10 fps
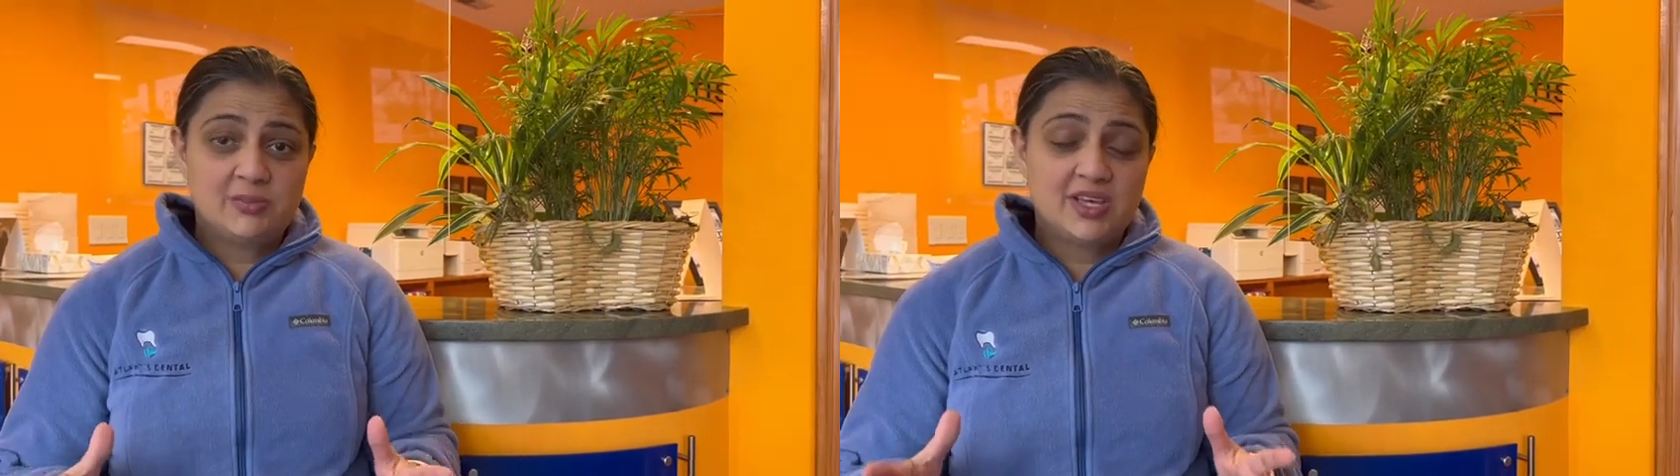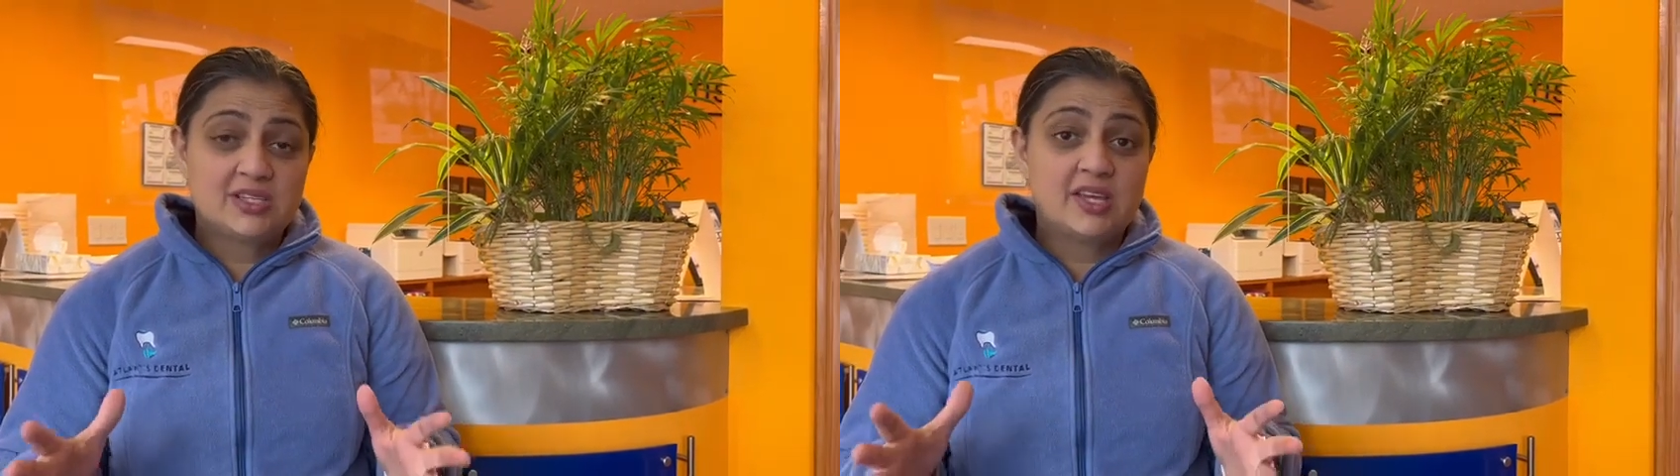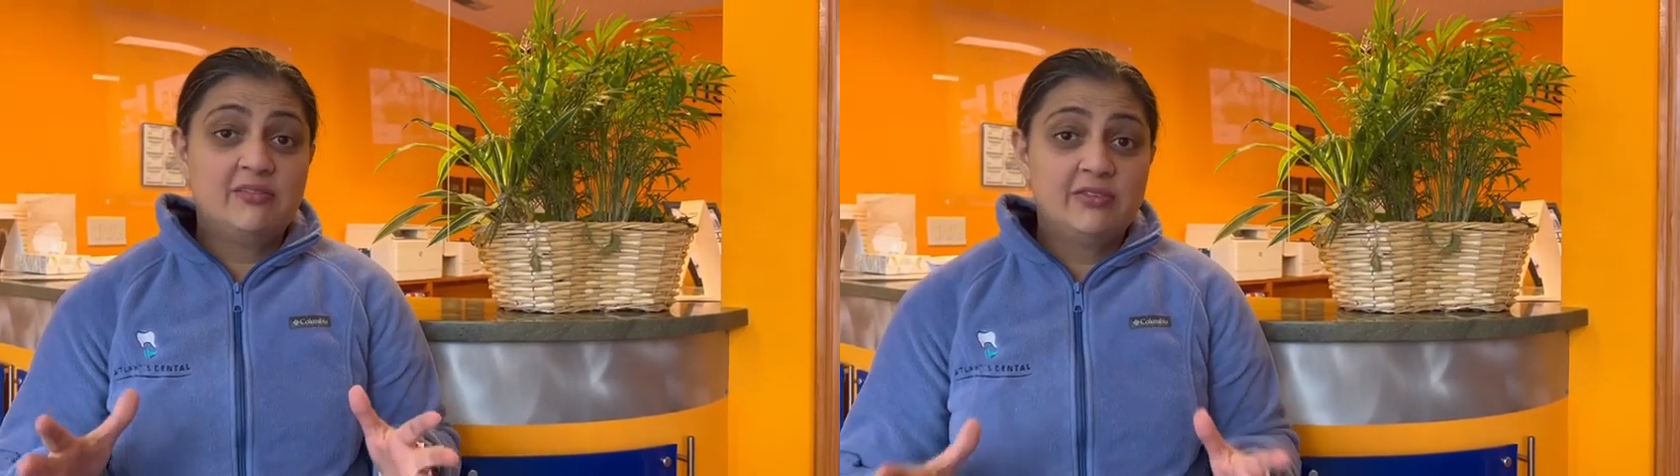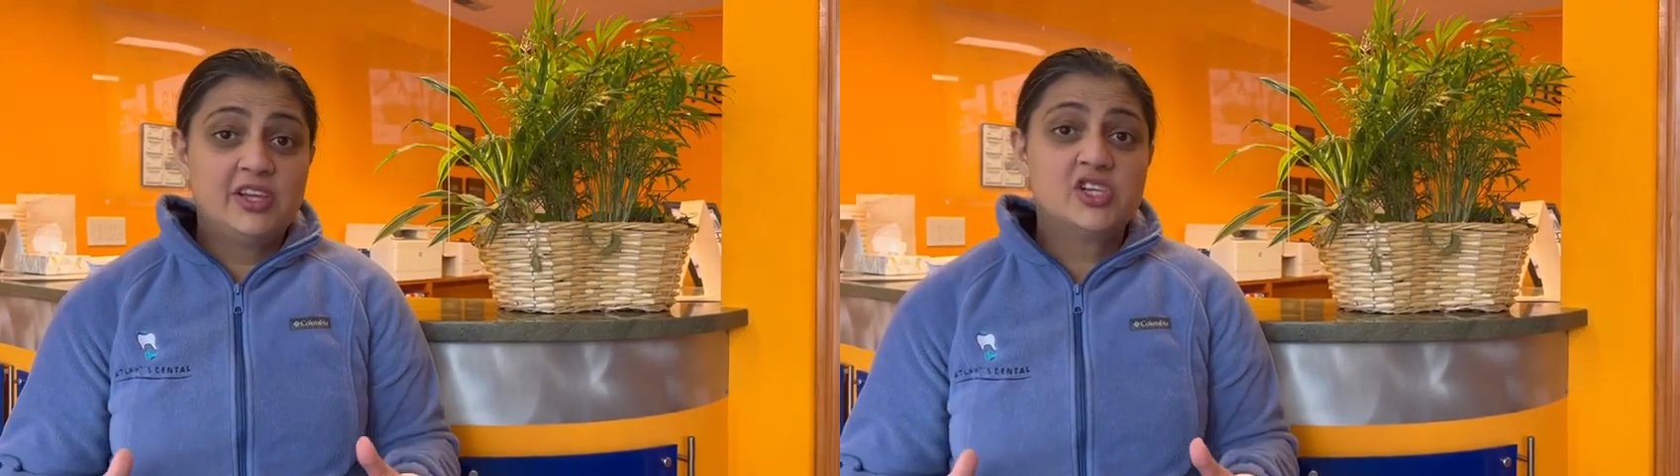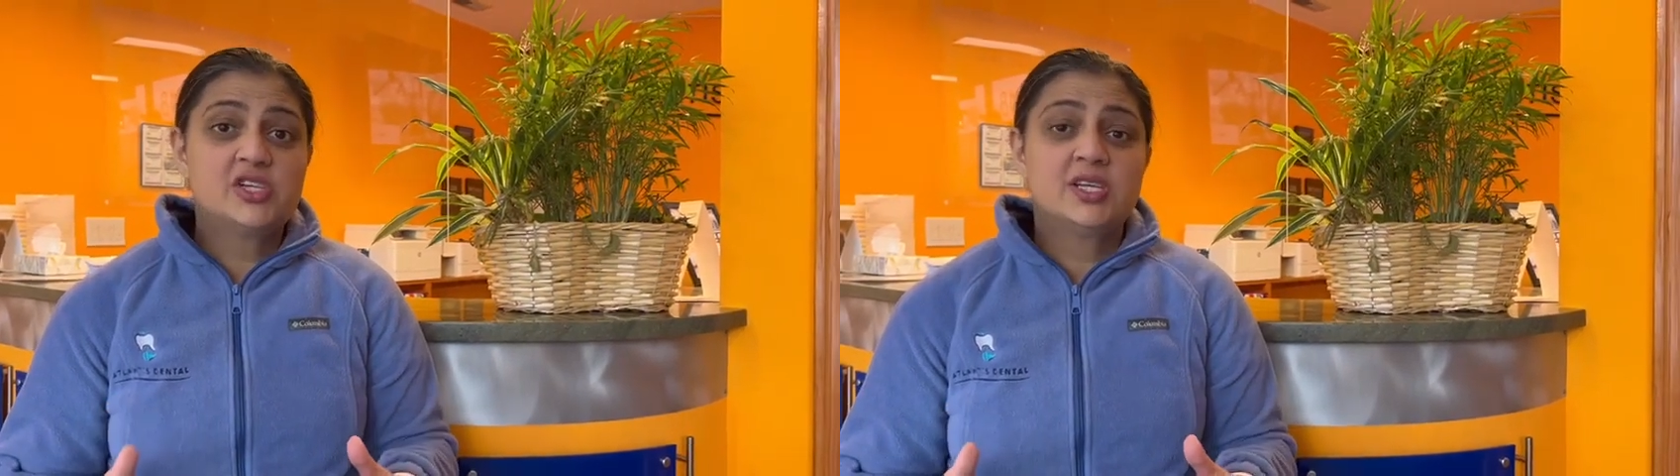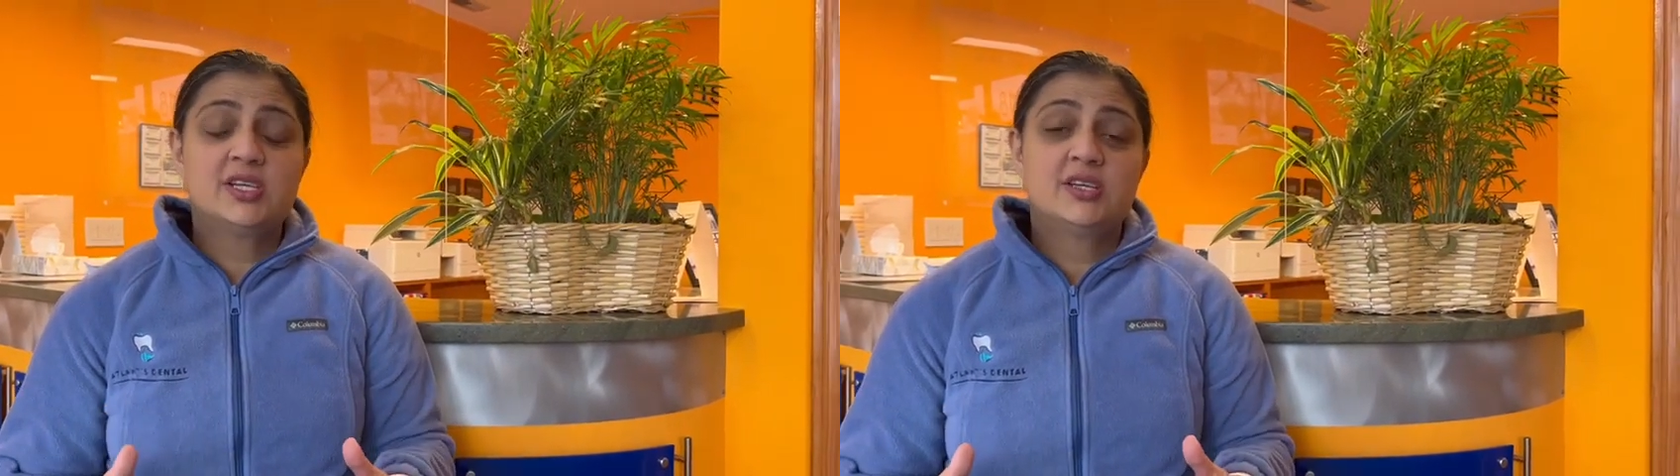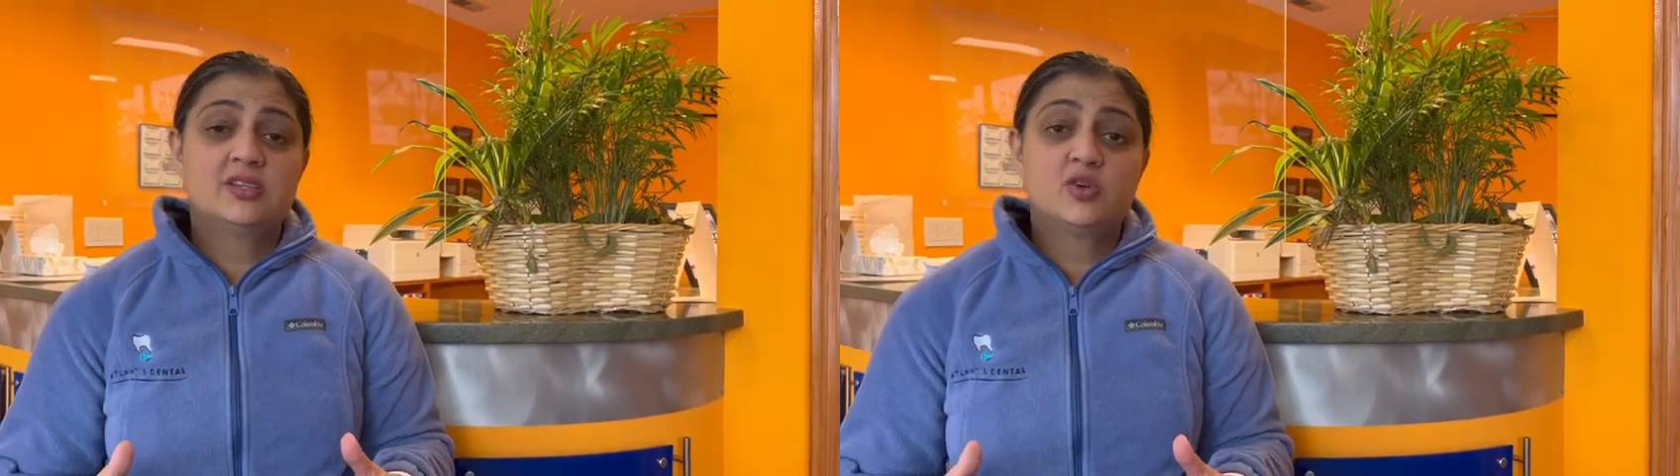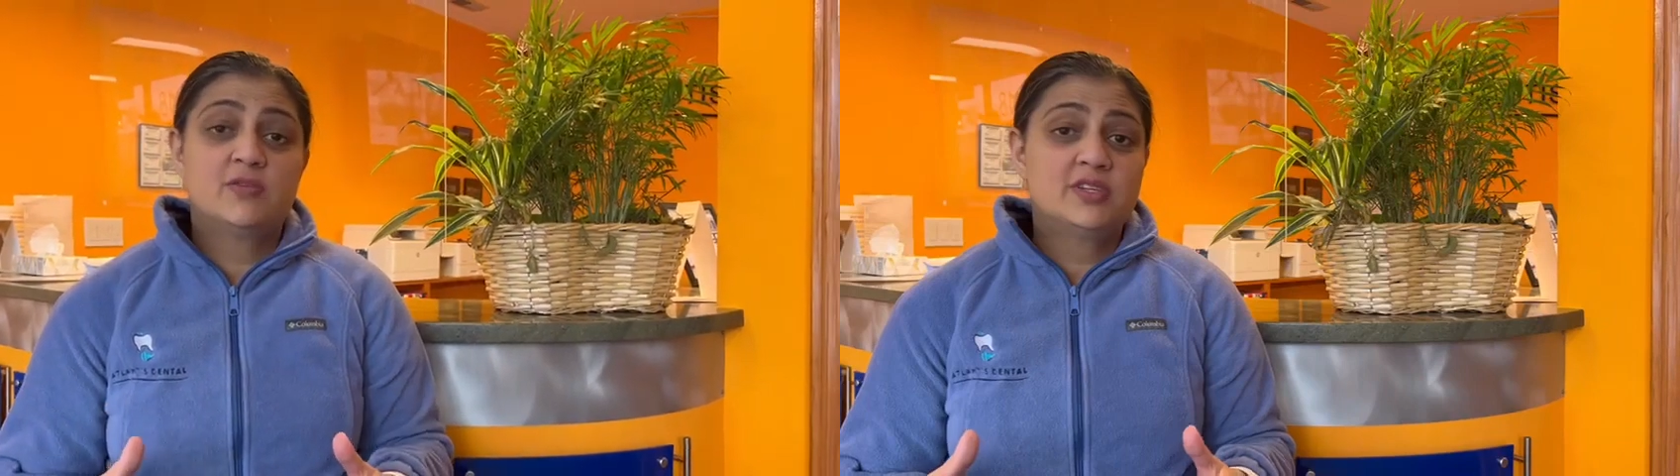because inflation
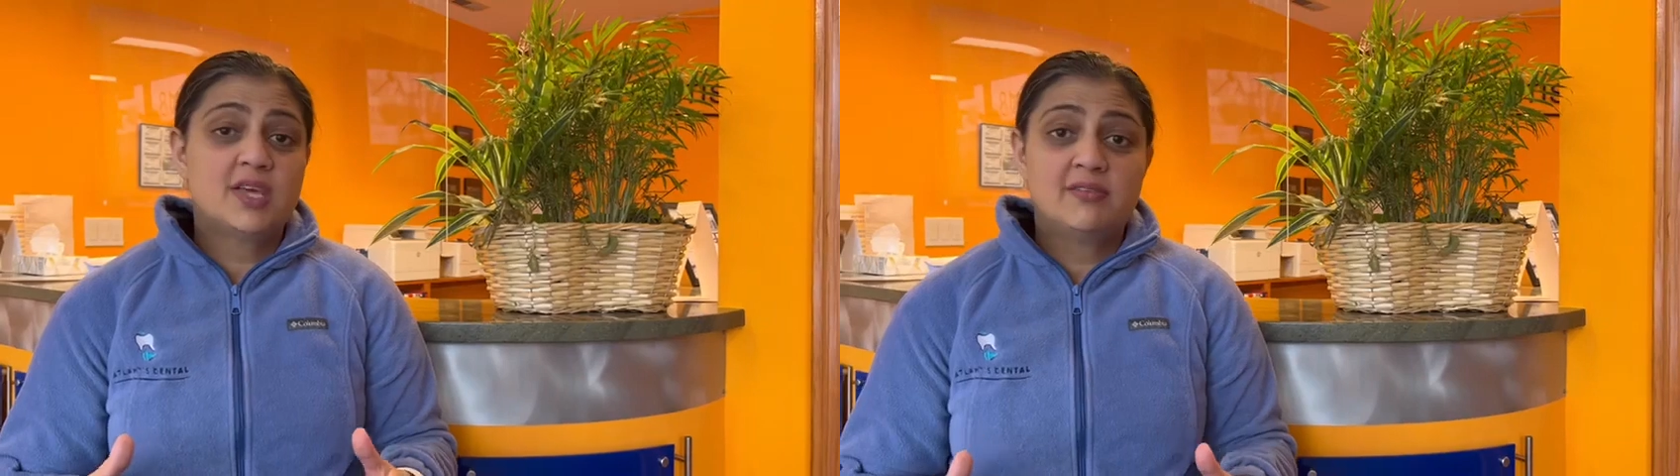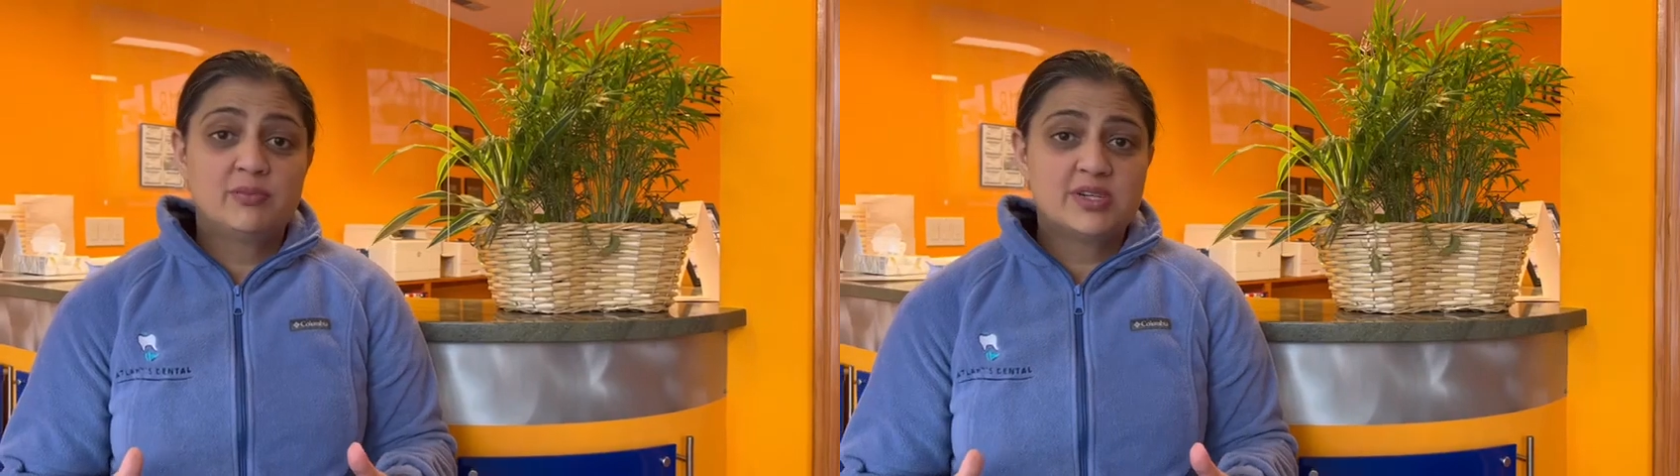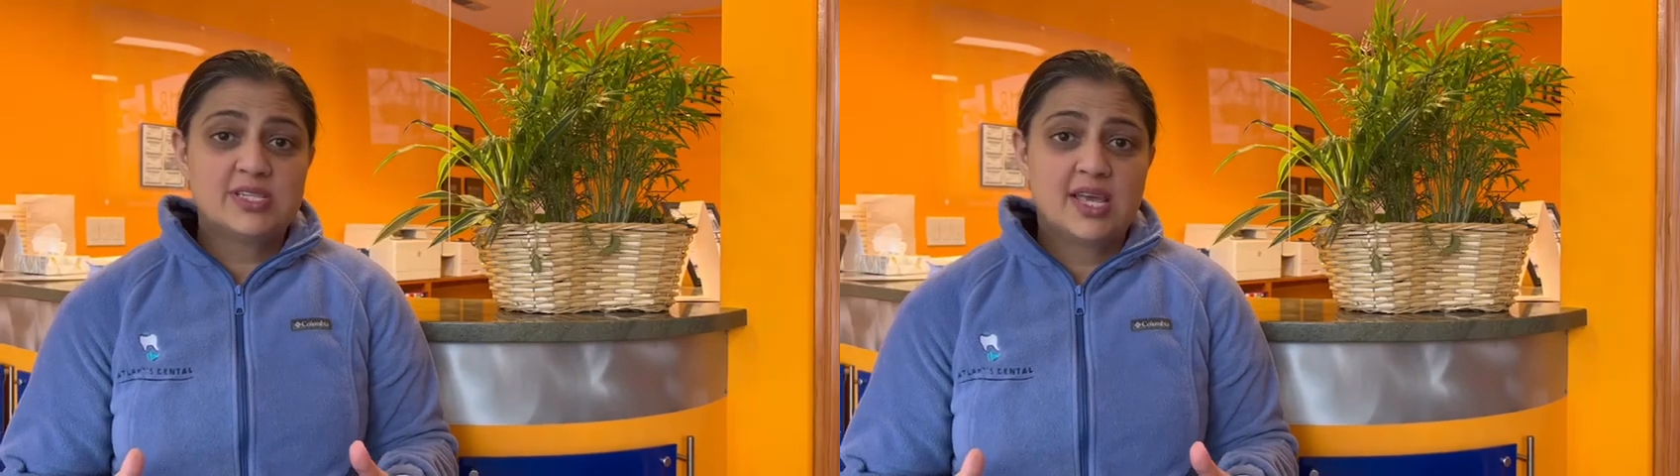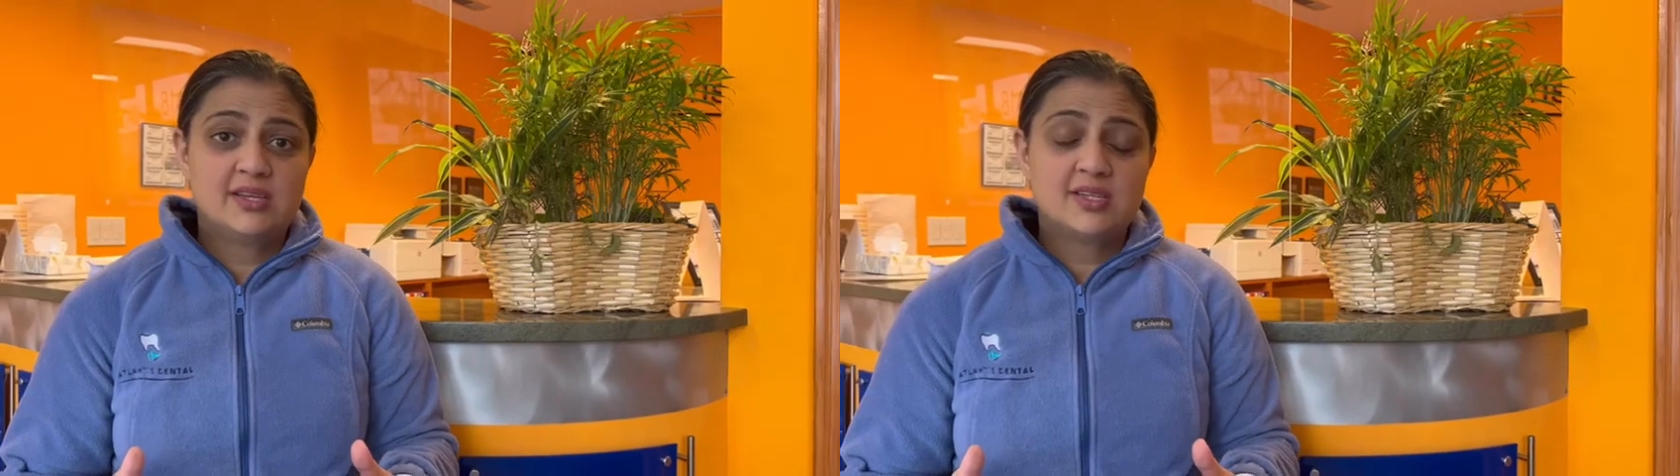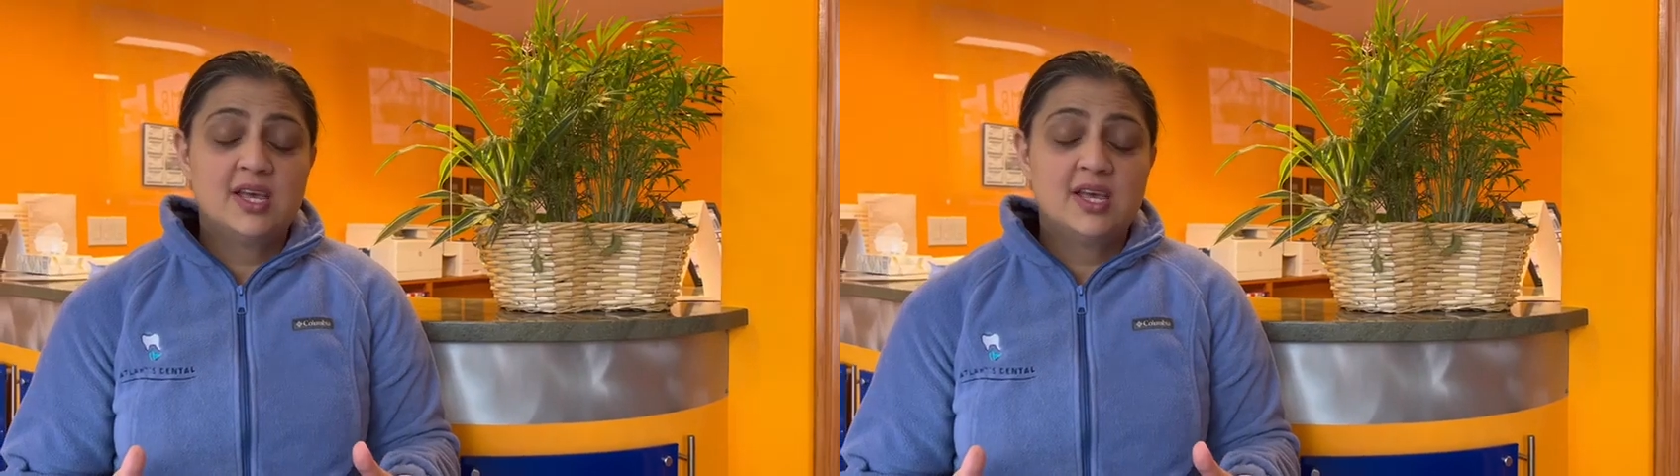is over 7%,